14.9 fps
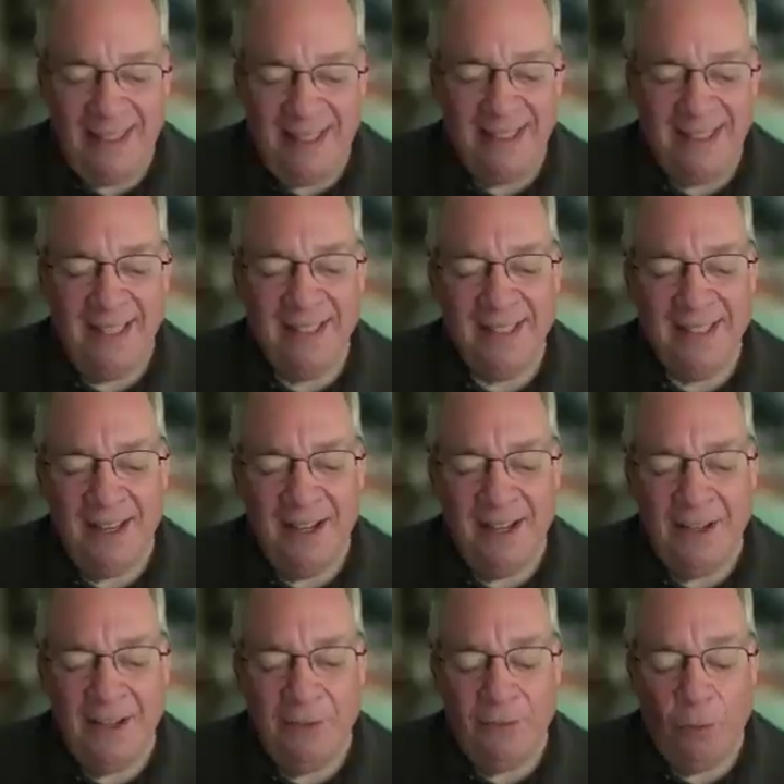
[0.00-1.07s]
this sense
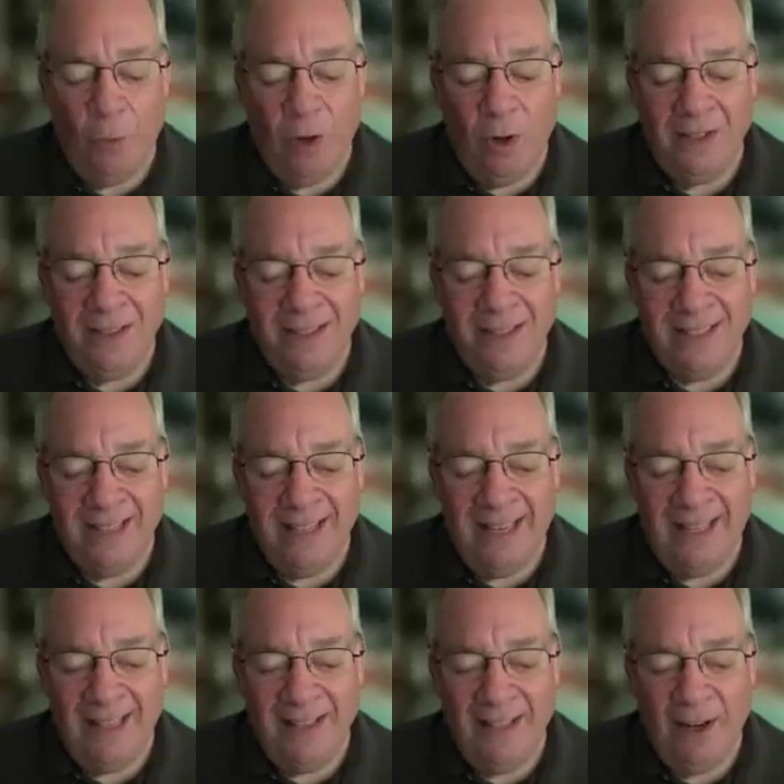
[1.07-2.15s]
of was
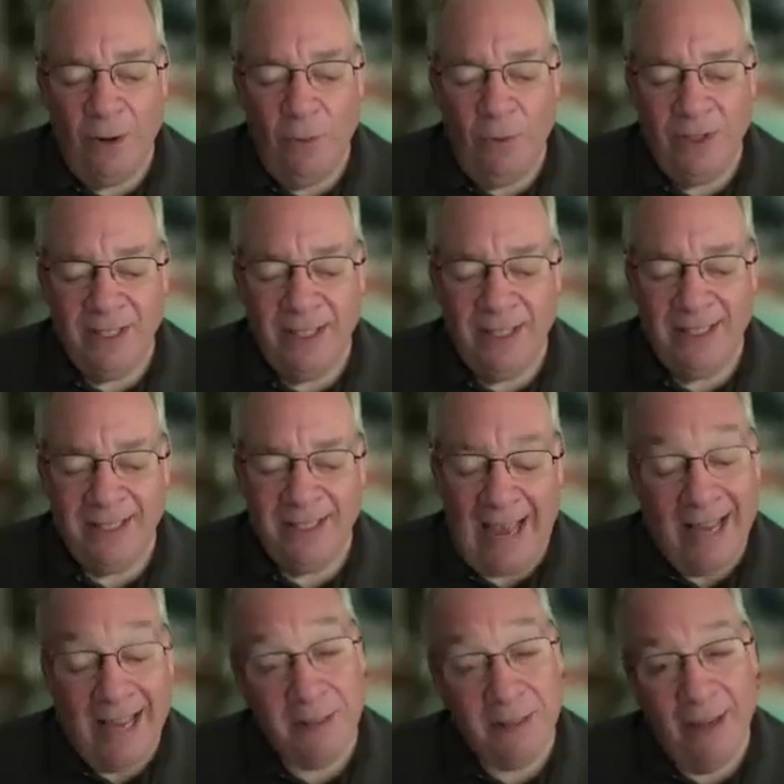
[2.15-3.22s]
that there was this
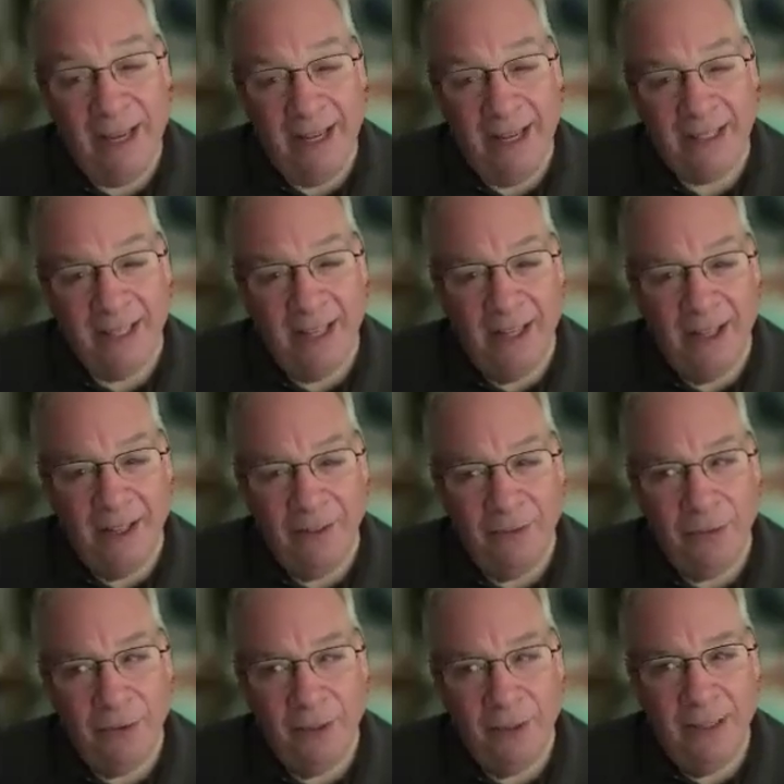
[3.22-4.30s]
aspect
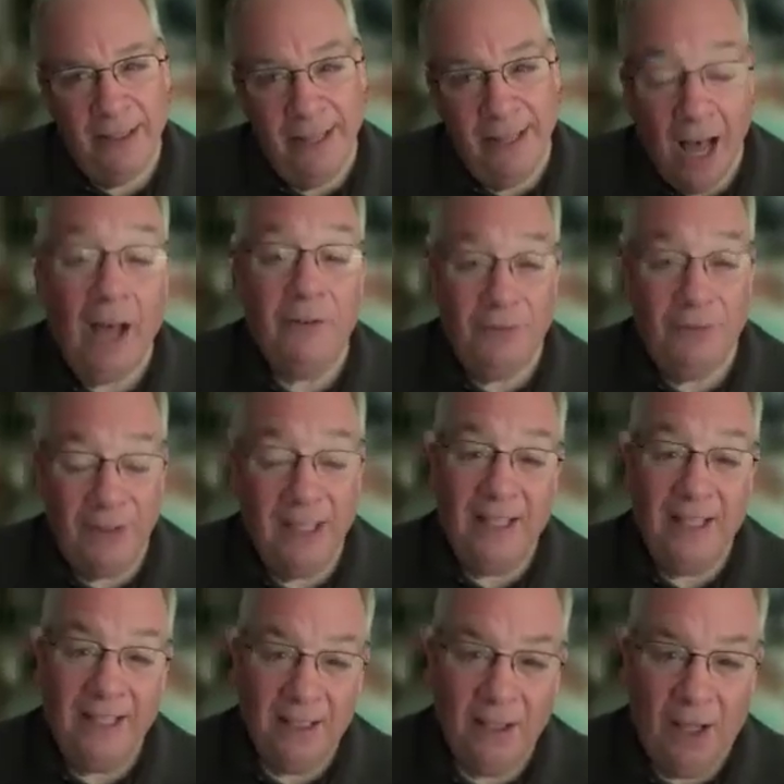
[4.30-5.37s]
of not
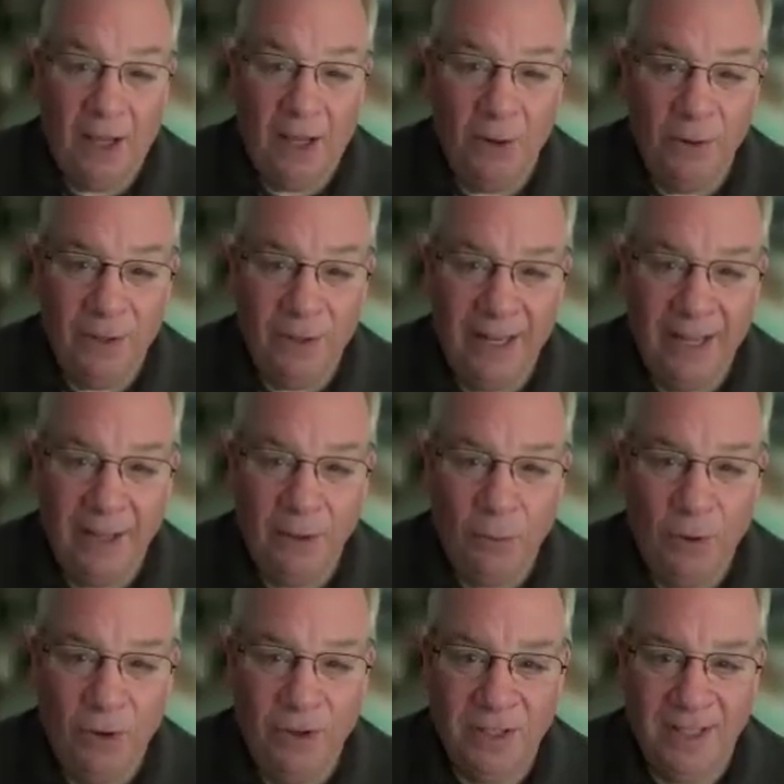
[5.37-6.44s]
feeling alone. In other
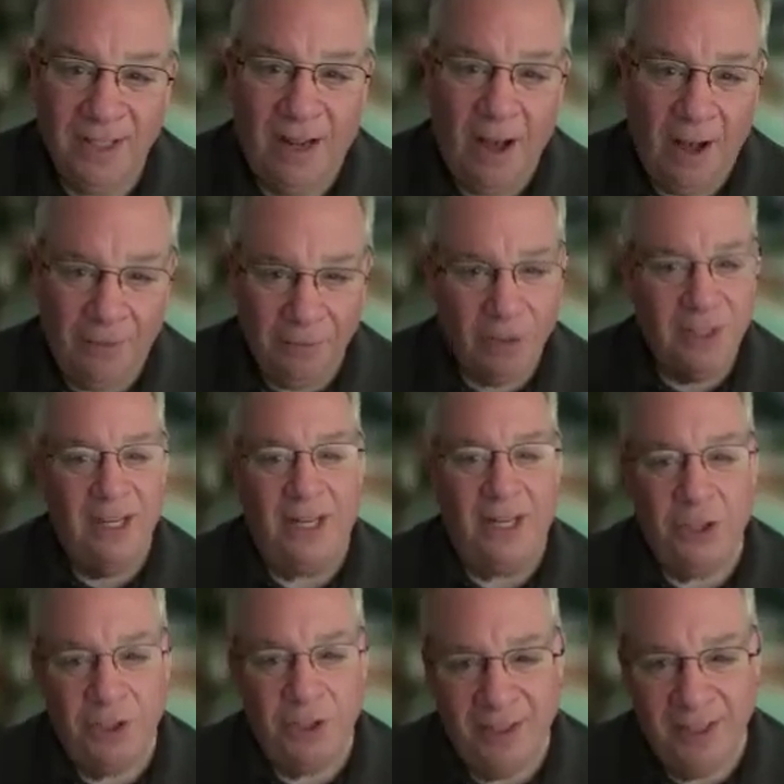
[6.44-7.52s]
words, the
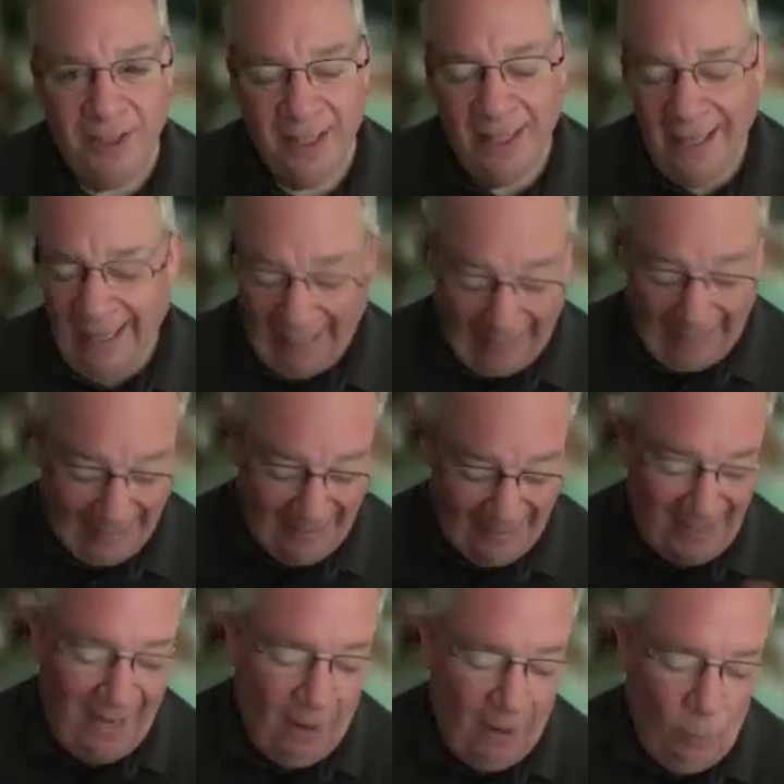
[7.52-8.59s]
conversations, and I could
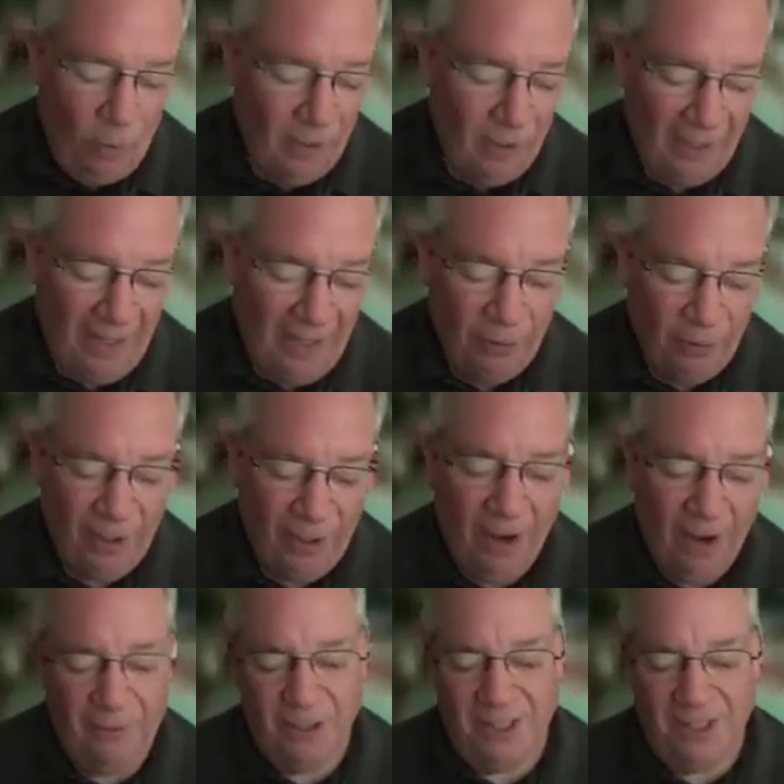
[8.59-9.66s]
say on one level, the
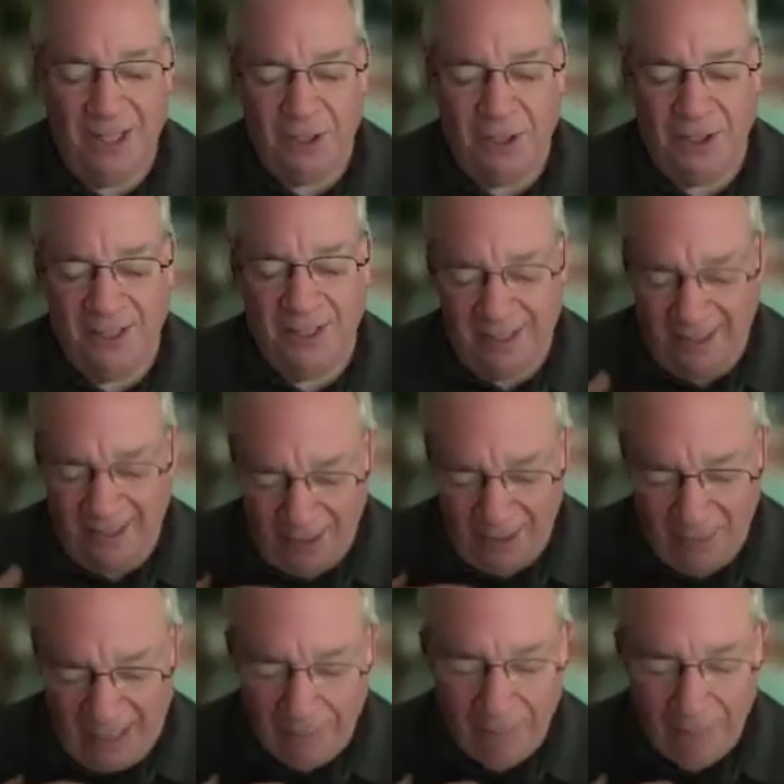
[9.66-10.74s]
conversations to
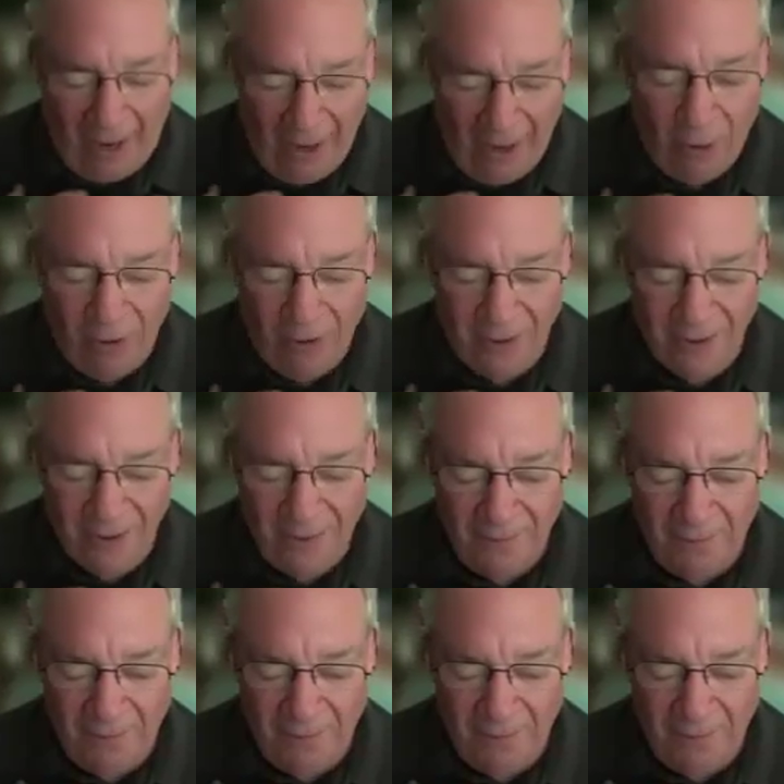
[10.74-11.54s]
me in my heart